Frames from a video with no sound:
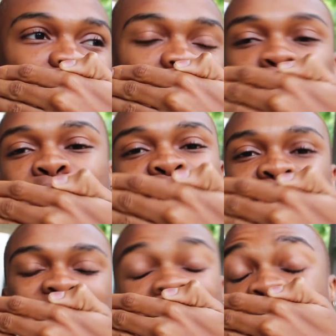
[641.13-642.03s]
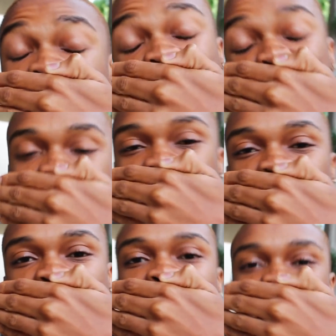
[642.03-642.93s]
I mean, there's nothing else we can
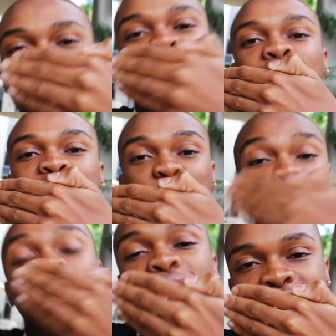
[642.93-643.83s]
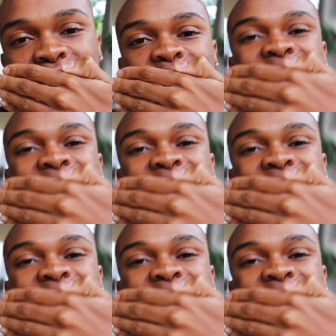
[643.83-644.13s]
do. So, to be honest,